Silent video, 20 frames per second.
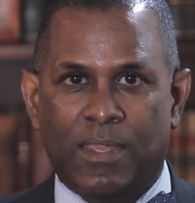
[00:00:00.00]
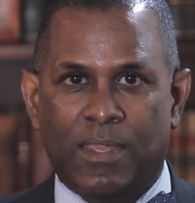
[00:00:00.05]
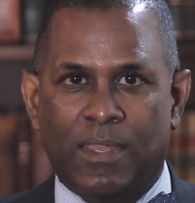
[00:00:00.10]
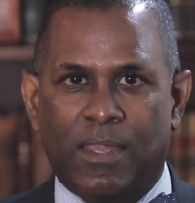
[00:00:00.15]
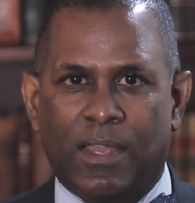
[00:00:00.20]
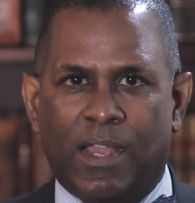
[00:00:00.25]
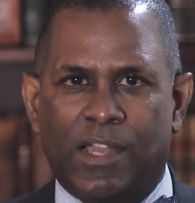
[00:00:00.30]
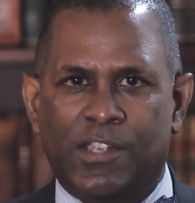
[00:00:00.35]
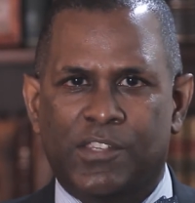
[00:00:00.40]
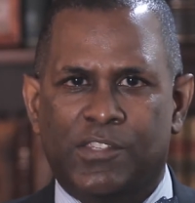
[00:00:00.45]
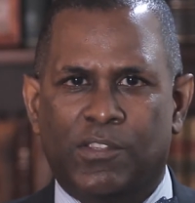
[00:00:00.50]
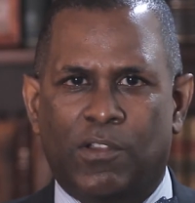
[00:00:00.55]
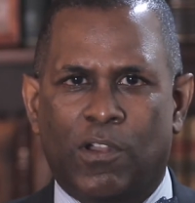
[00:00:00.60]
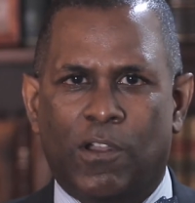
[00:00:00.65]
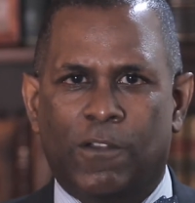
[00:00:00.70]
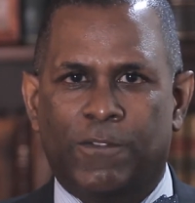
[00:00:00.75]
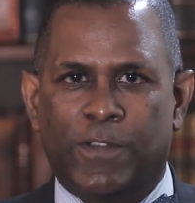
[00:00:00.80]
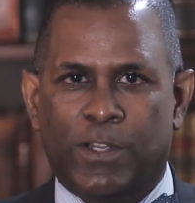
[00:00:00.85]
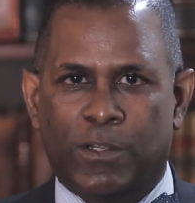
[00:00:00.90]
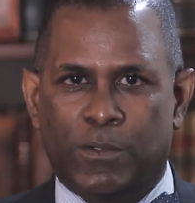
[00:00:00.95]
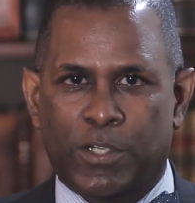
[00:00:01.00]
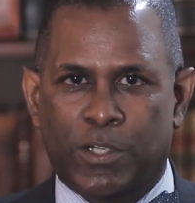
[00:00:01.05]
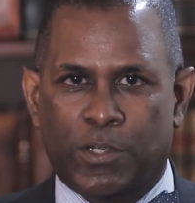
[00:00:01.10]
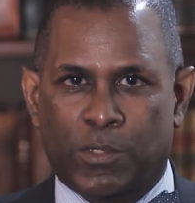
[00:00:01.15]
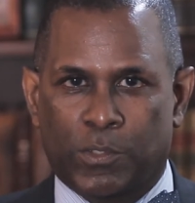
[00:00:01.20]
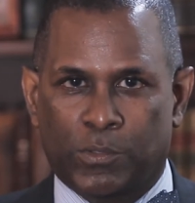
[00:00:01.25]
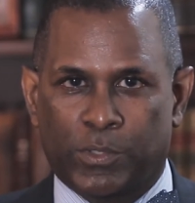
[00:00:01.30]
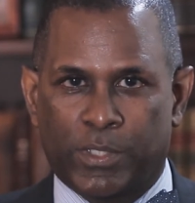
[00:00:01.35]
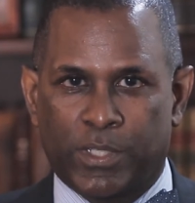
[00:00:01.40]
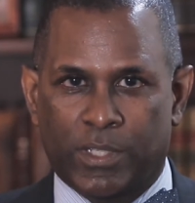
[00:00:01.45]
I saw very
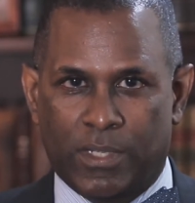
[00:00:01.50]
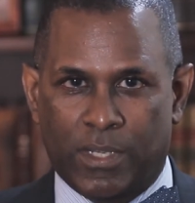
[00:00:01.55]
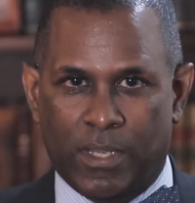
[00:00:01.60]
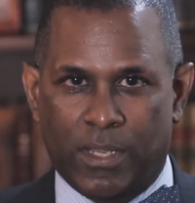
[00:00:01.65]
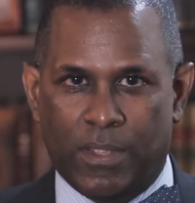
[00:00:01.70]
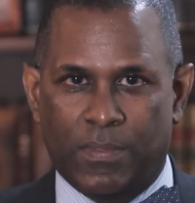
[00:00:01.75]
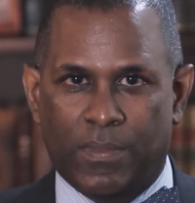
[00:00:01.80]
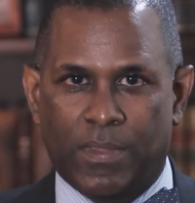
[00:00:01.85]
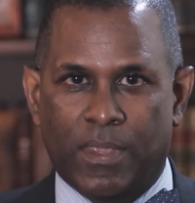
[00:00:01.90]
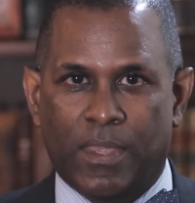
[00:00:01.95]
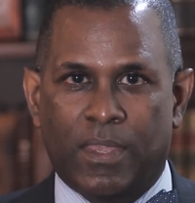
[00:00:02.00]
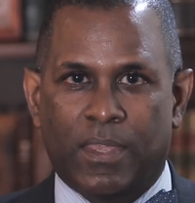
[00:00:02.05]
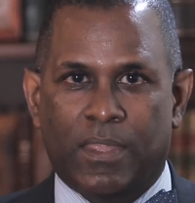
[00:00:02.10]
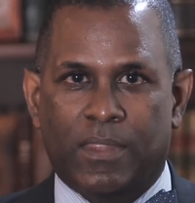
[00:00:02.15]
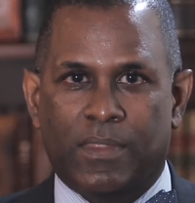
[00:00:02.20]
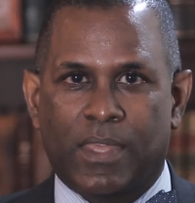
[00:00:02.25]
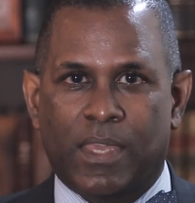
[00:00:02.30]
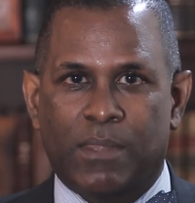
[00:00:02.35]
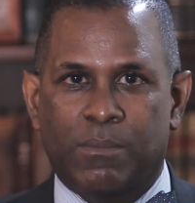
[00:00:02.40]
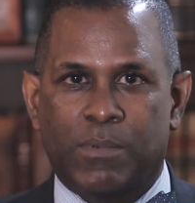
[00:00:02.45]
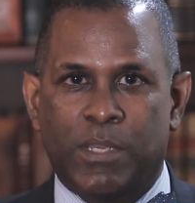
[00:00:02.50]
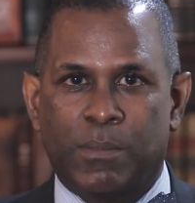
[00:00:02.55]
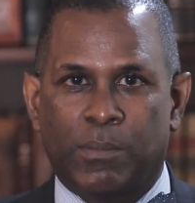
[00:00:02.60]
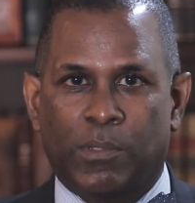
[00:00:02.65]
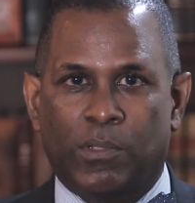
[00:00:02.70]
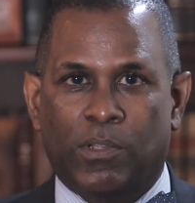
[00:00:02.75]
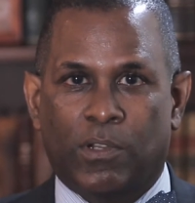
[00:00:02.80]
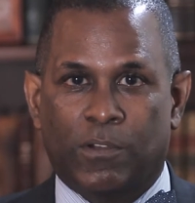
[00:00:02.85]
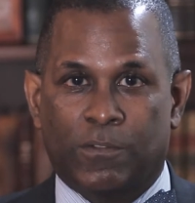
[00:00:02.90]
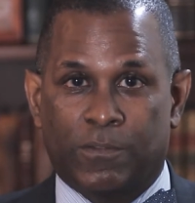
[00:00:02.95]
early on that people
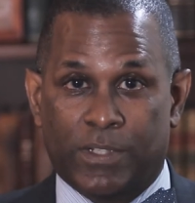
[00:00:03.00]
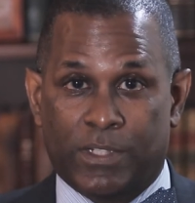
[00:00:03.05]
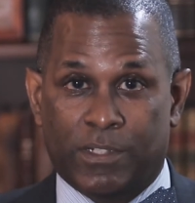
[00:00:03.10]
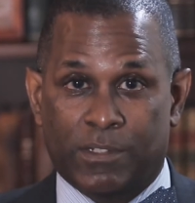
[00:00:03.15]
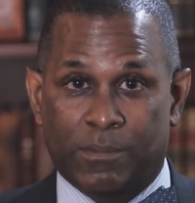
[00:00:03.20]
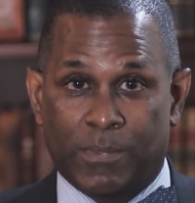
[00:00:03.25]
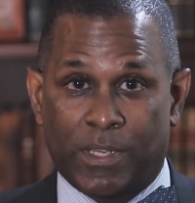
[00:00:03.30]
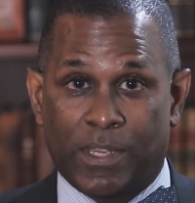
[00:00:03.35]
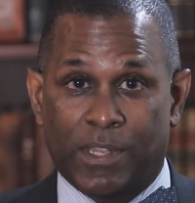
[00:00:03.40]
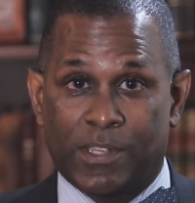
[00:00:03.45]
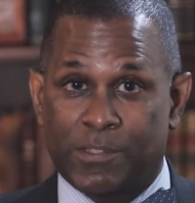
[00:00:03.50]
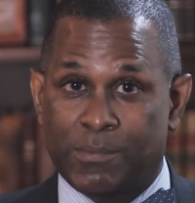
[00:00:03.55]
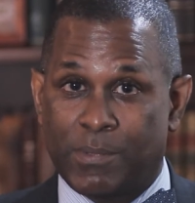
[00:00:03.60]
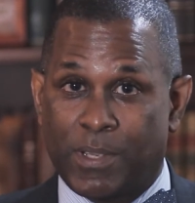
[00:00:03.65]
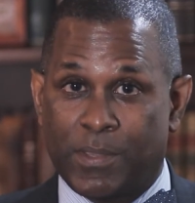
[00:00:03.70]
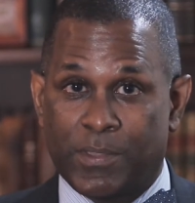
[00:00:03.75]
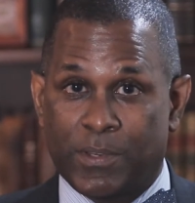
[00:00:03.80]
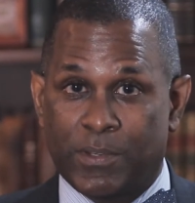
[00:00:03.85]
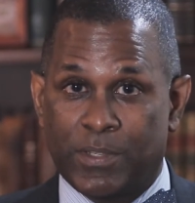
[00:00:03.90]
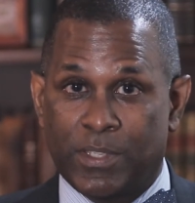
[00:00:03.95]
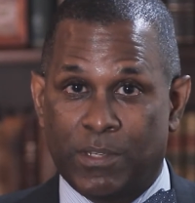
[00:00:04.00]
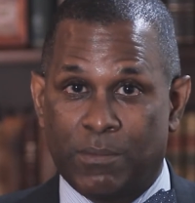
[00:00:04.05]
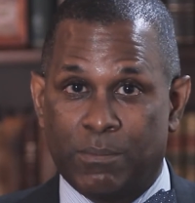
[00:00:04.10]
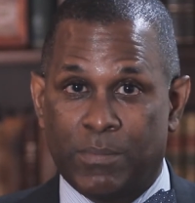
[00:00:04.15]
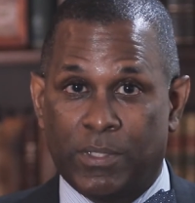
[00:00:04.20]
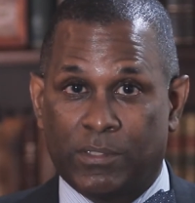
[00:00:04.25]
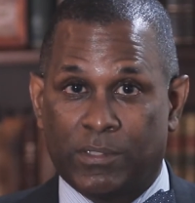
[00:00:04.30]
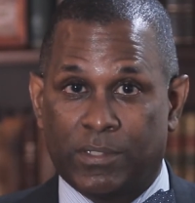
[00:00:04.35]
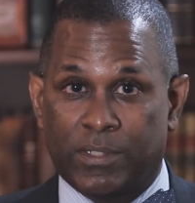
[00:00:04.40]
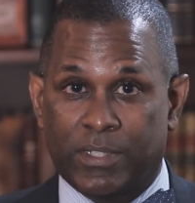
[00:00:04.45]
are victimized by their
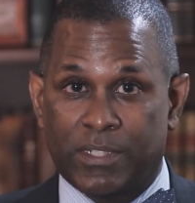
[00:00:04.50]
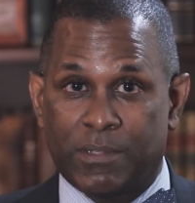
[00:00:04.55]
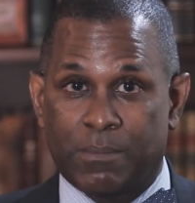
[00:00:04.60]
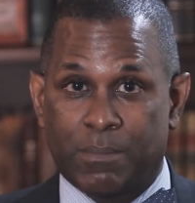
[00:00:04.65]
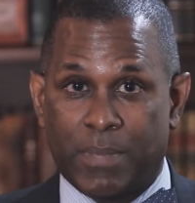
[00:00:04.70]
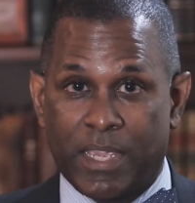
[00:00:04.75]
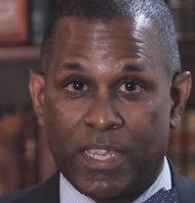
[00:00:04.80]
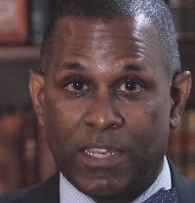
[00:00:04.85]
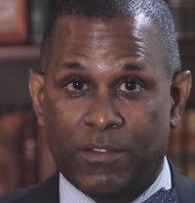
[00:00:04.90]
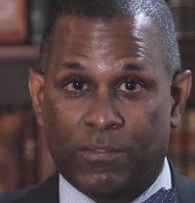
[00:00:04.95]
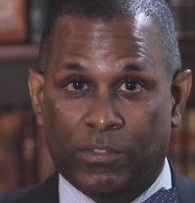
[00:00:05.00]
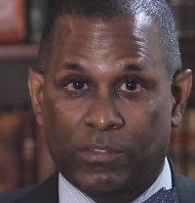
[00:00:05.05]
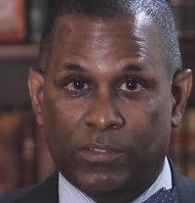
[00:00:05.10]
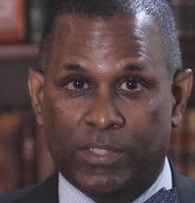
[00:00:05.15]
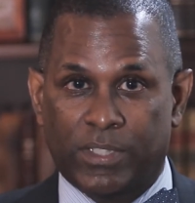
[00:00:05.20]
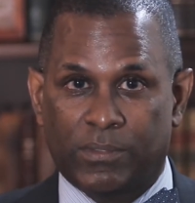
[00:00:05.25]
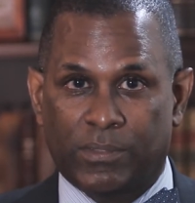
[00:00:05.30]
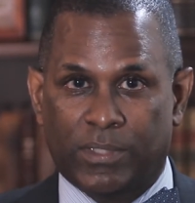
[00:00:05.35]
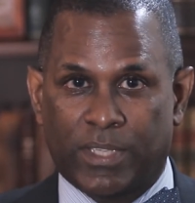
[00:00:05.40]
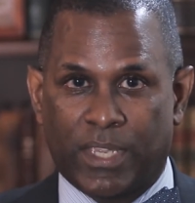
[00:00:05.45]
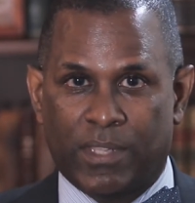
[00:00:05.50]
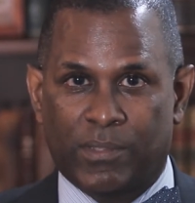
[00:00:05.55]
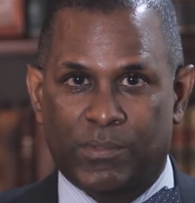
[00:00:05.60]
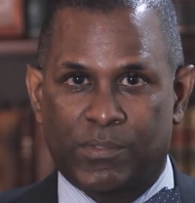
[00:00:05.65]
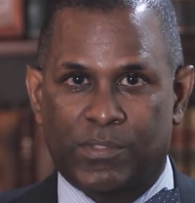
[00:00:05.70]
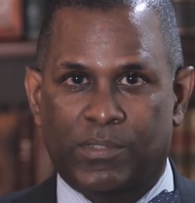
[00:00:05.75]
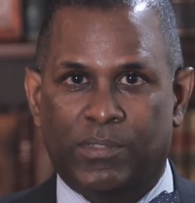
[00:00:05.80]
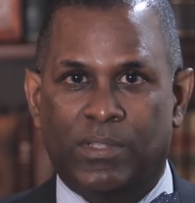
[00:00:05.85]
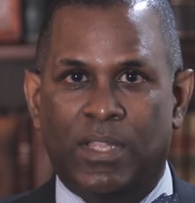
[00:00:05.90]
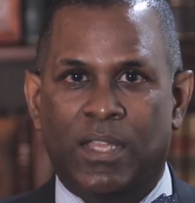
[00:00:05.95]
inability to pay for legal
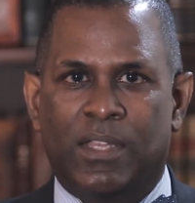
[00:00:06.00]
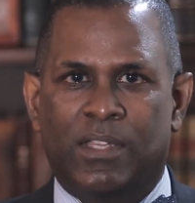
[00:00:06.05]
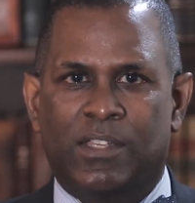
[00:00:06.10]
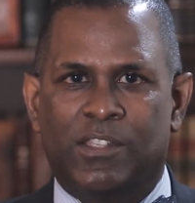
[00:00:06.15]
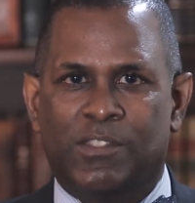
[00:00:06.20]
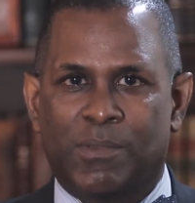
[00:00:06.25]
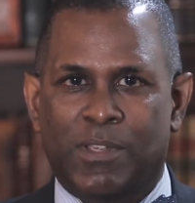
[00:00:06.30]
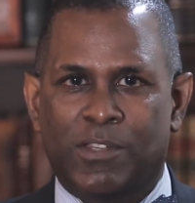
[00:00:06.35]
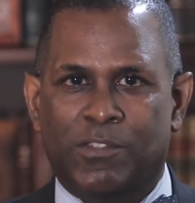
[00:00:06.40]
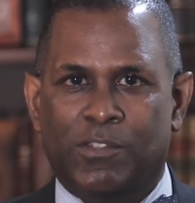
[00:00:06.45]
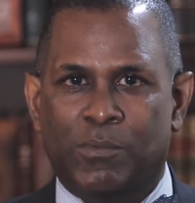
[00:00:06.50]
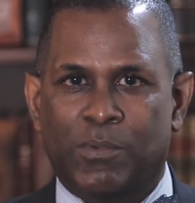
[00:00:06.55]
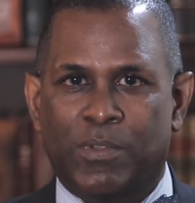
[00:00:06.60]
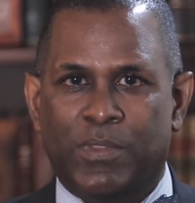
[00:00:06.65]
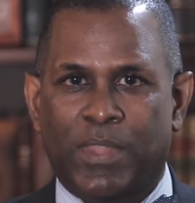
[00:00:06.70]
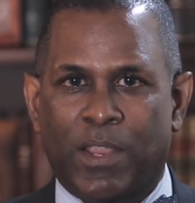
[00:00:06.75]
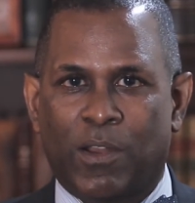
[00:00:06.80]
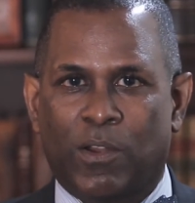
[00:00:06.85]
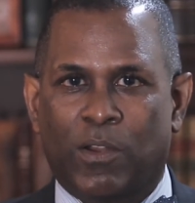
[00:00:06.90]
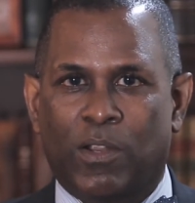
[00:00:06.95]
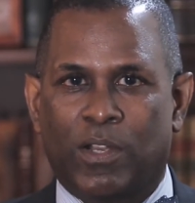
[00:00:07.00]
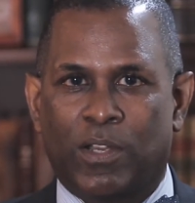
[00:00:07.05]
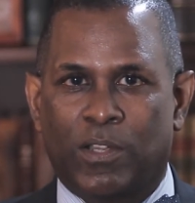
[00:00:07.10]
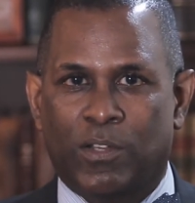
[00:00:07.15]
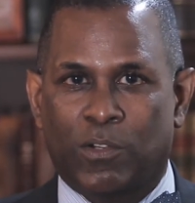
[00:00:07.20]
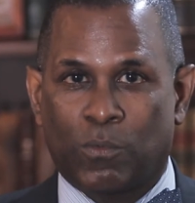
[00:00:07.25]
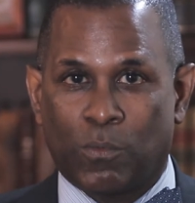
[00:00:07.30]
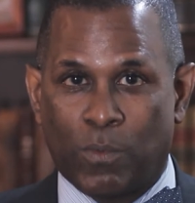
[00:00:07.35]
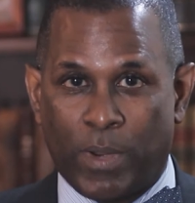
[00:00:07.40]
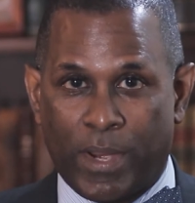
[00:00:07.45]
counsel, especially when they are
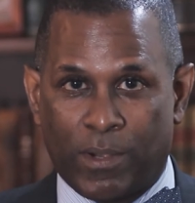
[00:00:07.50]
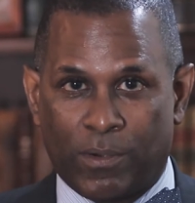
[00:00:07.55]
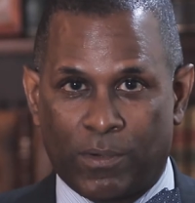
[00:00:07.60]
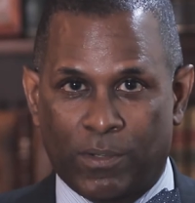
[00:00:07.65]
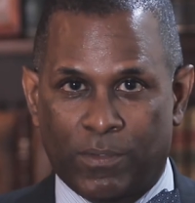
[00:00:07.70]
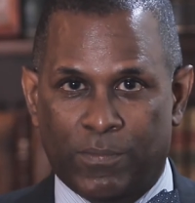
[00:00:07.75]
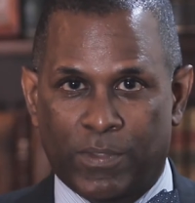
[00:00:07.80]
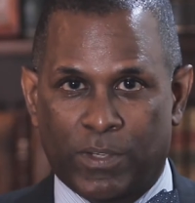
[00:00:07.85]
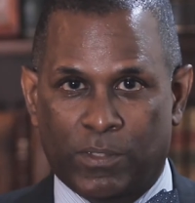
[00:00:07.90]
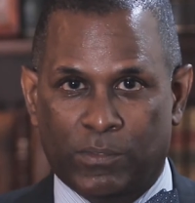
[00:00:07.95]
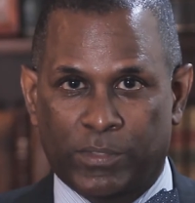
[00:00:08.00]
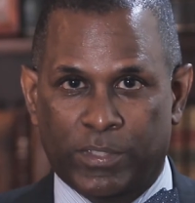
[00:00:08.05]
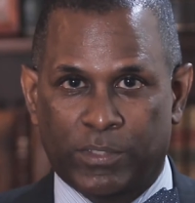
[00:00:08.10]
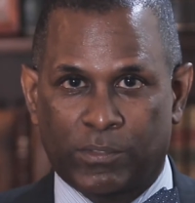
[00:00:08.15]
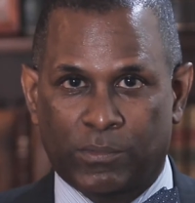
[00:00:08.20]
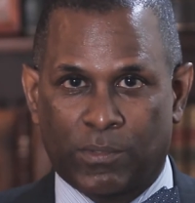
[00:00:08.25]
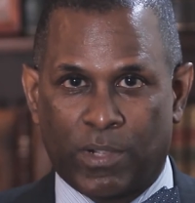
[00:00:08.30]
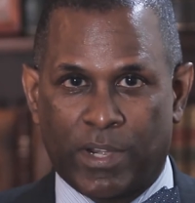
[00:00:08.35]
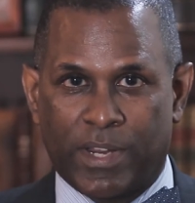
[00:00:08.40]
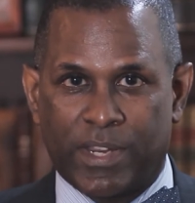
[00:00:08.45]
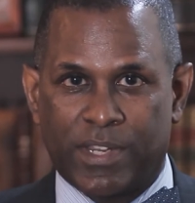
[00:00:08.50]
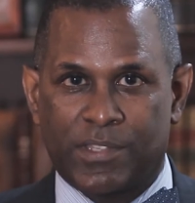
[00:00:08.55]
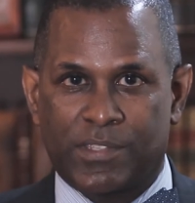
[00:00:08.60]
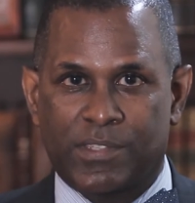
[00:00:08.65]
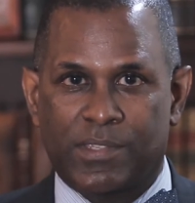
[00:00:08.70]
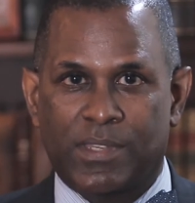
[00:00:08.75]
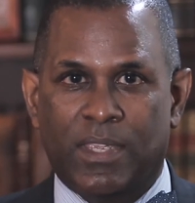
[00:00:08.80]
unaware of their legal rights.